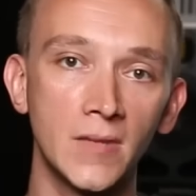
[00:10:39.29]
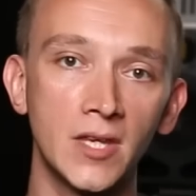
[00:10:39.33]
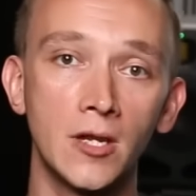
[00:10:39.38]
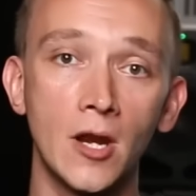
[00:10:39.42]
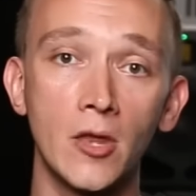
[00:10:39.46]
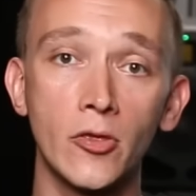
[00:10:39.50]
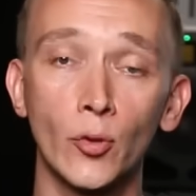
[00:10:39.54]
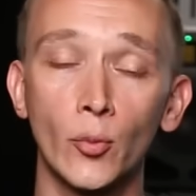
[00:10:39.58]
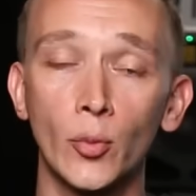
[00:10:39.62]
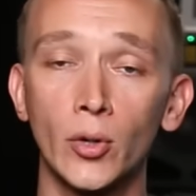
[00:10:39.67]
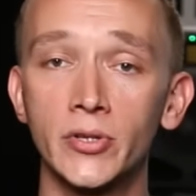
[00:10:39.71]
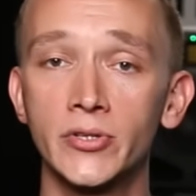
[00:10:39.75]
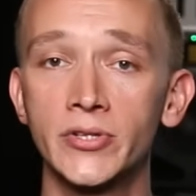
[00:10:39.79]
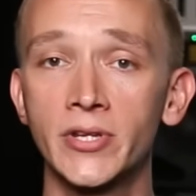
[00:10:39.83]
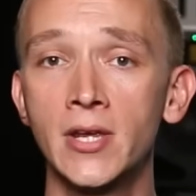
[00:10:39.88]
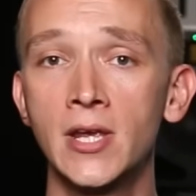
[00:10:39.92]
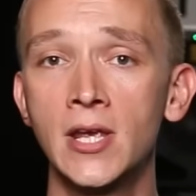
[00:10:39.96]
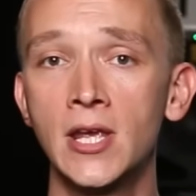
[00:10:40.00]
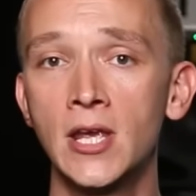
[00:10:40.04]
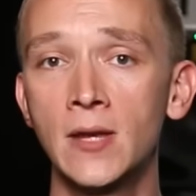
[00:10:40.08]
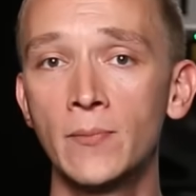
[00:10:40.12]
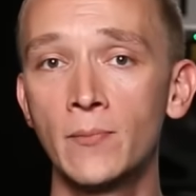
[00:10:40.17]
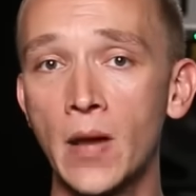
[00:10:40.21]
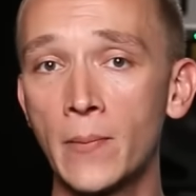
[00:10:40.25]
In other words,
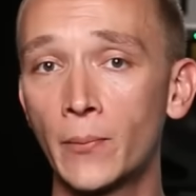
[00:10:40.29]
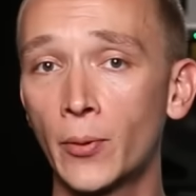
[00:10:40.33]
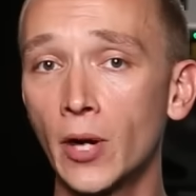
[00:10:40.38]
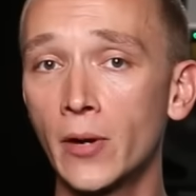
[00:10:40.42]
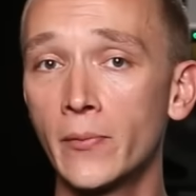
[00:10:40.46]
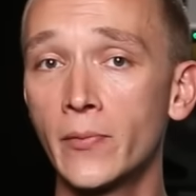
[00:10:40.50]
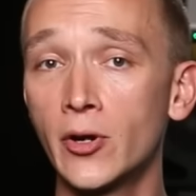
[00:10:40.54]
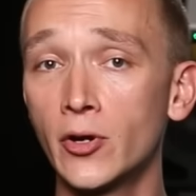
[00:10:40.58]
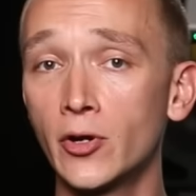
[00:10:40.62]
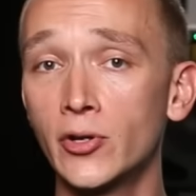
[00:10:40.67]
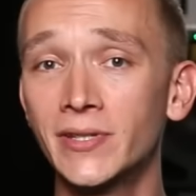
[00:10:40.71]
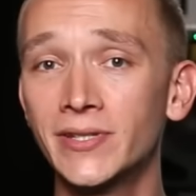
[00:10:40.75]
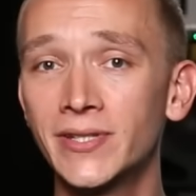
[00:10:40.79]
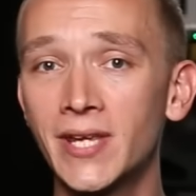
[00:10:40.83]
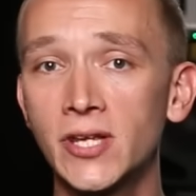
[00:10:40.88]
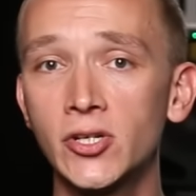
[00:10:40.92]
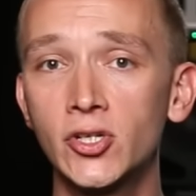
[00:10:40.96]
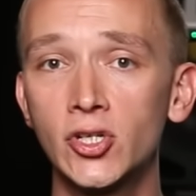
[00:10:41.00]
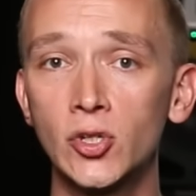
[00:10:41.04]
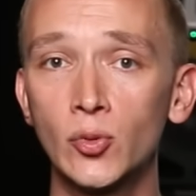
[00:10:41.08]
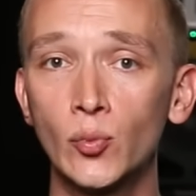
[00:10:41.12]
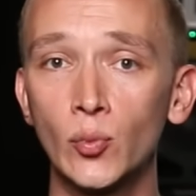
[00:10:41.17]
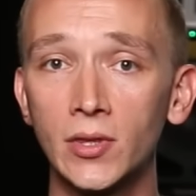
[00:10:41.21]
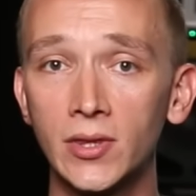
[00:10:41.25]
my primary
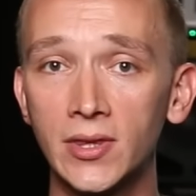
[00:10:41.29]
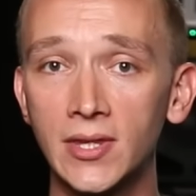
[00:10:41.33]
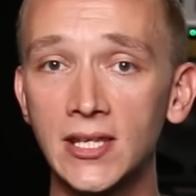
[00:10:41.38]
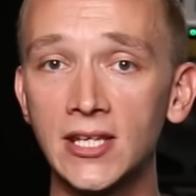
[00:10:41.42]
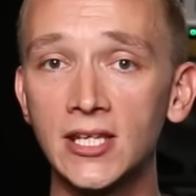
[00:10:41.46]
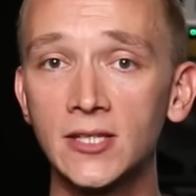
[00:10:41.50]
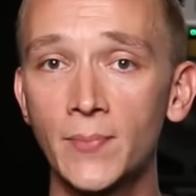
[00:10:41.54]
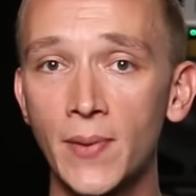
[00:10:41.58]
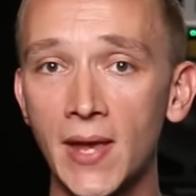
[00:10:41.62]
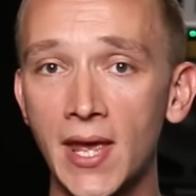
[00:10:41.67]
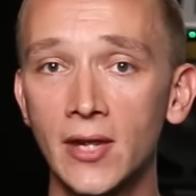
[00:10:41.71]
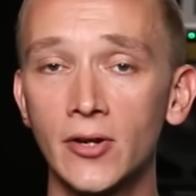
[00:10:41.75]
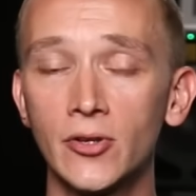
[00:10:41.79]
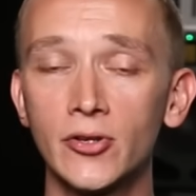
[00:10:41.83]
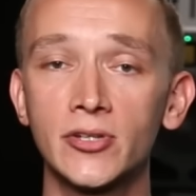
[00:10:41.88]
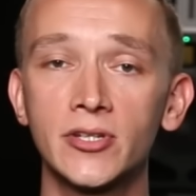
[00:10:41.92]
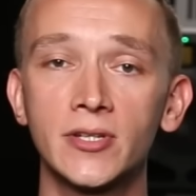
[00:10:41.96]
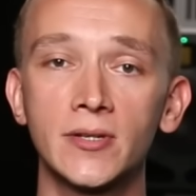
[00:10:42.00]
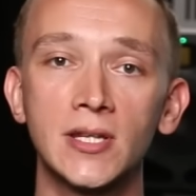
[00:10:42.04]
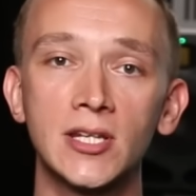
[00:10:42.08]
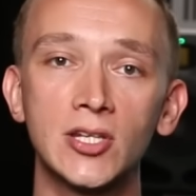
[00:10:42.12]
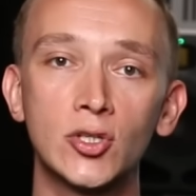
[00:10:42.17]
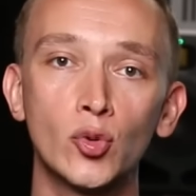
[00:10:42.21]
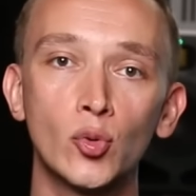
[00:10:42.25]
intention with these
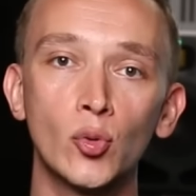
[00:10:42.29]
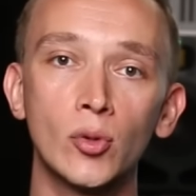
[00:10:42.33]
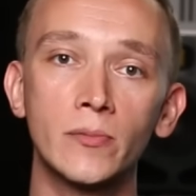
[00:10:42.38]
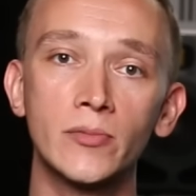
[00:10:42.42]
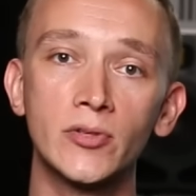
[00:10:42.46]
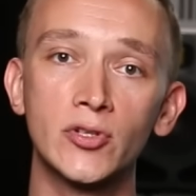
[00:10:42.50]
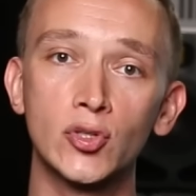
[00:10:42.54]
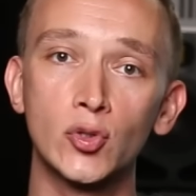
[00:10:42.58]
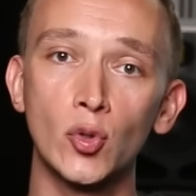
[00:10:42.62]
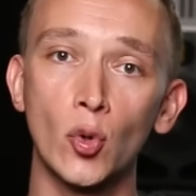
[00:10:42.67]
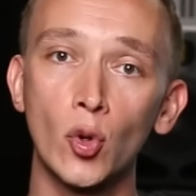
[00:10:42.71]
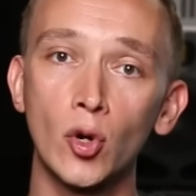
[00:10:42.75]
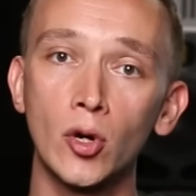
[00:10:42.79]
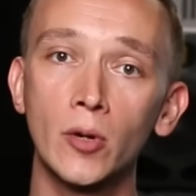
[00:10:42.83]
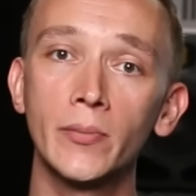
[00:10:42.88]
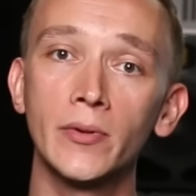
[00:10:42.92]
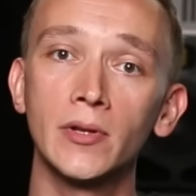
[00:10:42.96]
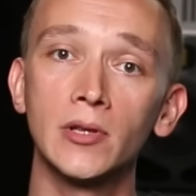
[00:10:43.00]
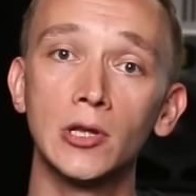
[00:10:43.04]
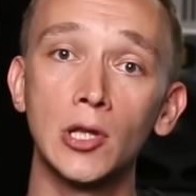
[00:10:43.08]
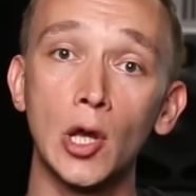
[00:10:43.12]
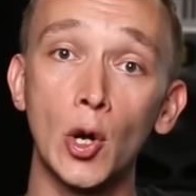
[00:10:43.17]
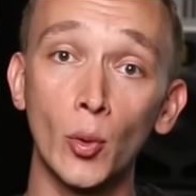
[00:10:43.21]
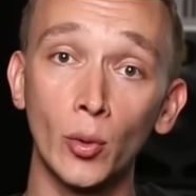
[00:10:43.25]
panels is to
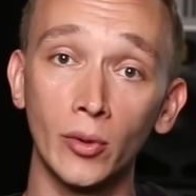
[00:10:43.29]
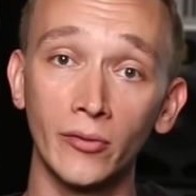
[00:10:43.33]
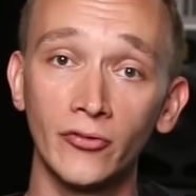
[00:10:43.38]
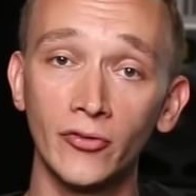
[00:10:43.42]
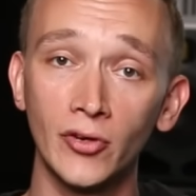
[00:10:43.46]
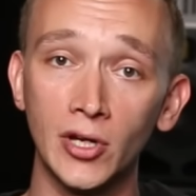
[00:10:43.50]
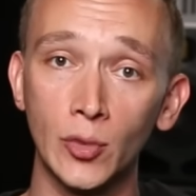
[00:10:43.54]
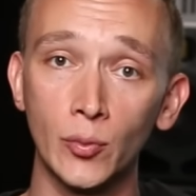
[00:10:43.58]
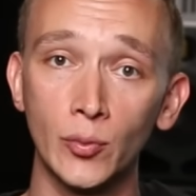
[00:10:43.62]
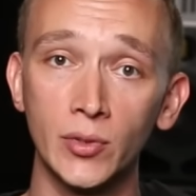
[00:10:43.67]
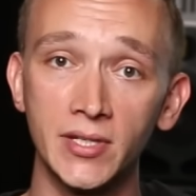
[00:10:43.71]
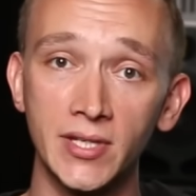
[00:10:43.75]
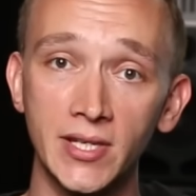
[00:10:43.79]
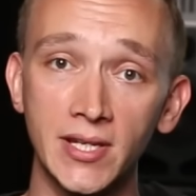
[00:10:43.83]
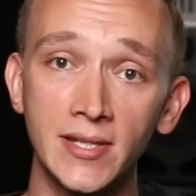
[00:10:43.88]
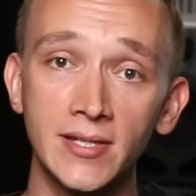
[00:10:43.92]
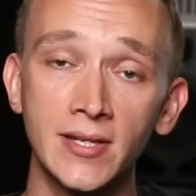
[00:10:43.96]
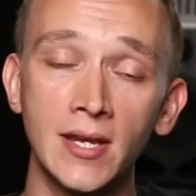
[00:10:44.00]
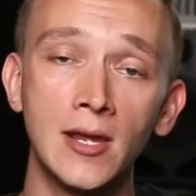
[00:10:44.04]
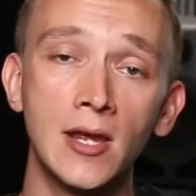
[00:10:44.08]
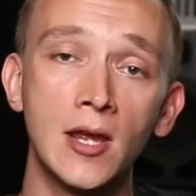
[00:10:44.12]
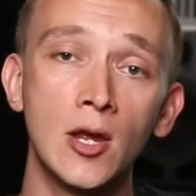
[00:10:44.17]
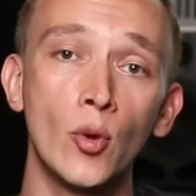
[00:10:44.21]
absorb lower frequencies